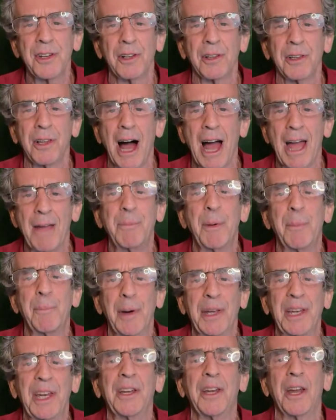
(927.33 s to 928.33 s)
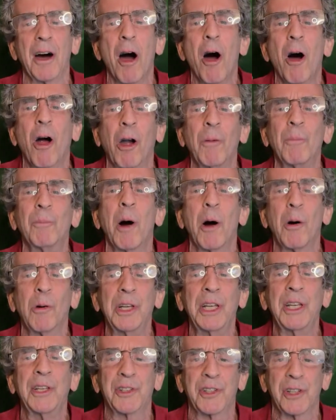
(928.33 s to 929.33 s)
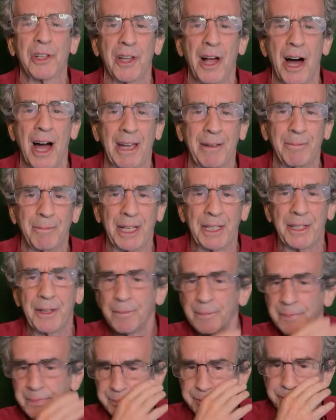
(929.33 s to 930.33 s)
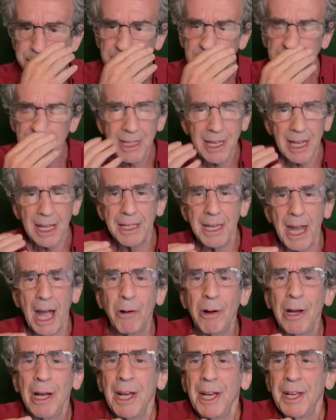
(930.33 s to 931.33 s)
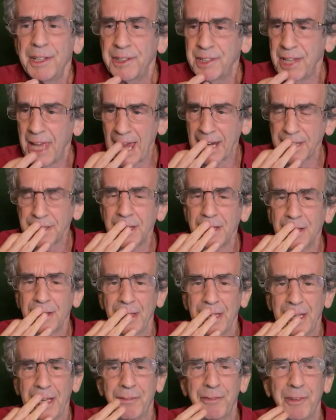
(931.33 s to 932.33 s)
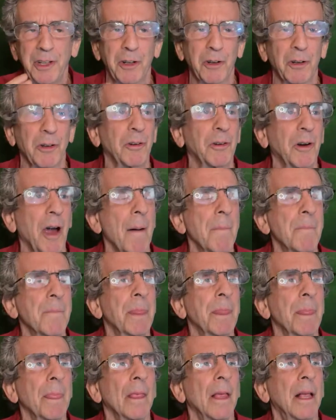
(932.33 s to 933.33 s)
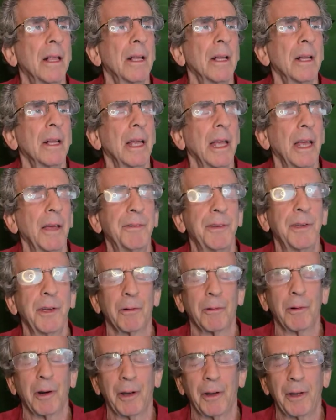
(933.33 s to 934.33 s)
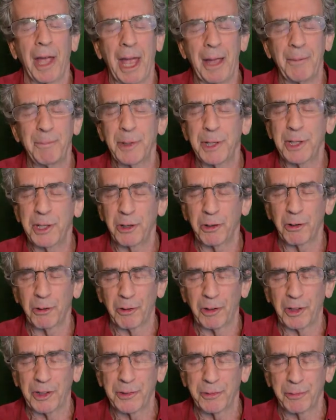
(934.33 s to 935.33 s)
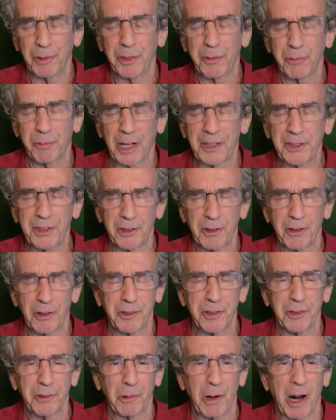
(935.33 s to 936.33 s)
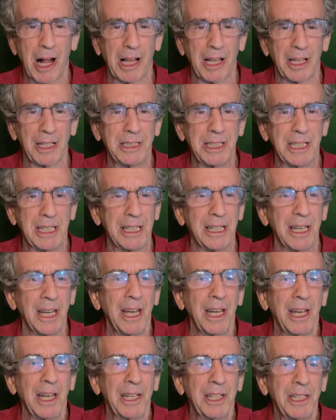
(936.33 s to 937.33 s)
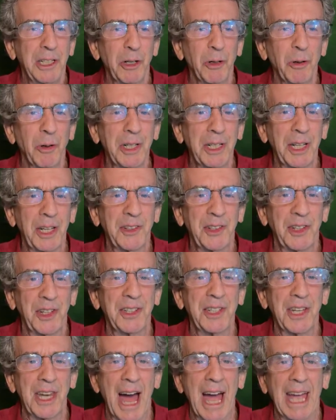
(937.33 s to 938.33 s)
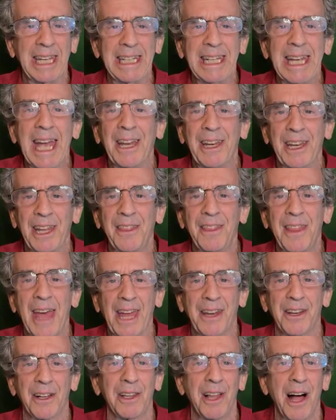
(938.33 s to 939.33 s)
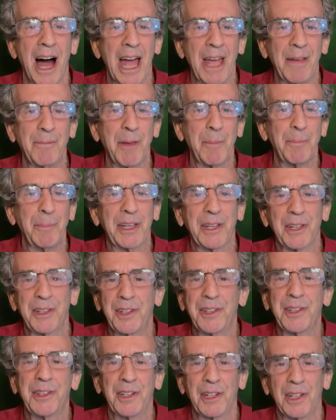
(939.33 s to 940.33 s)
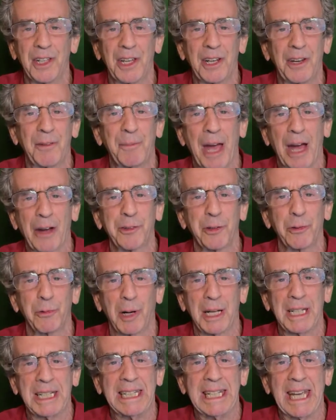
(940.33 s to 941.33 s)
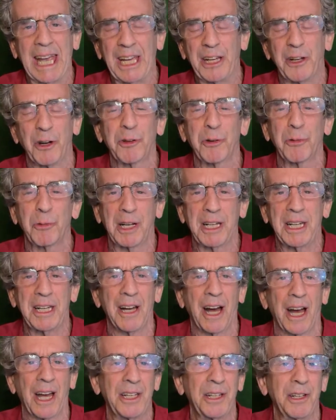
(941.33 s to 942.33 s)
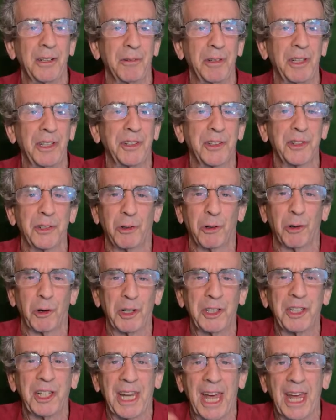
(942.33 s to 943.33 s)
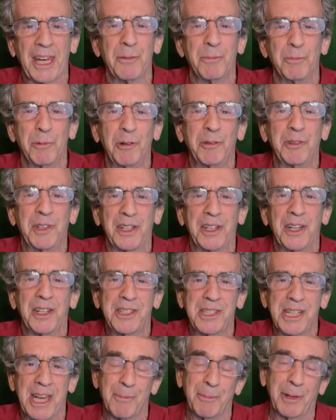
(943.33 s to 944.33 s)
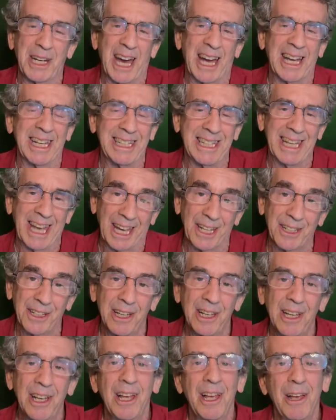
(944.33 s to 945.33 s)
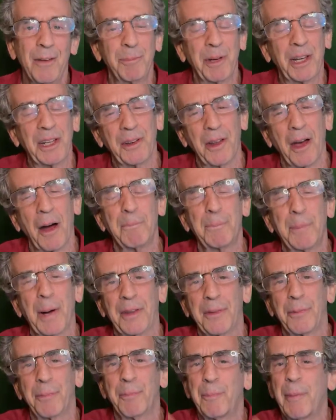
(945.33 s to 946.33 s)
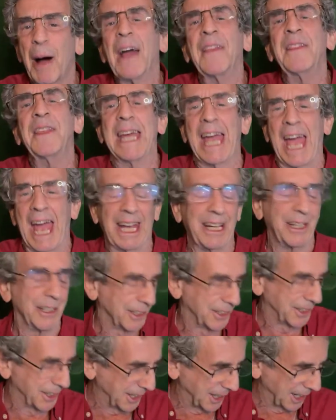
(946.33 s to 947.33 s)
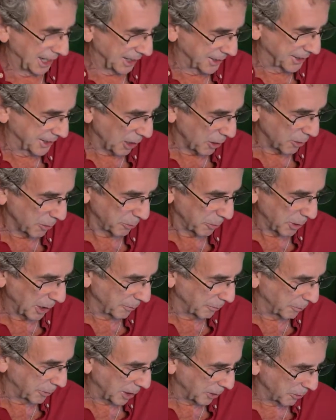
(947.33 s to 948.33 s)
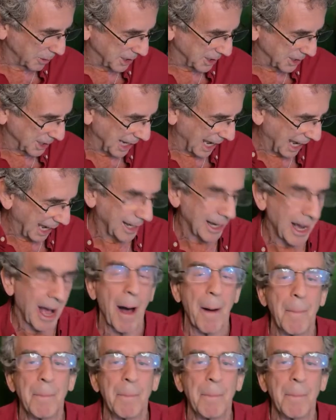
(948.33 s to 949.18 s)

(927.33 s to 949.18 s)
alignment, but in a harmonious alignment. Now, technically, if you're a purist with Western astrology, Uranus is not yet in that alignment because it's still at about 28 or 29 degrees Taurus. It hadn't moved into Gemini yet, but by the angles it is. So what are we saying?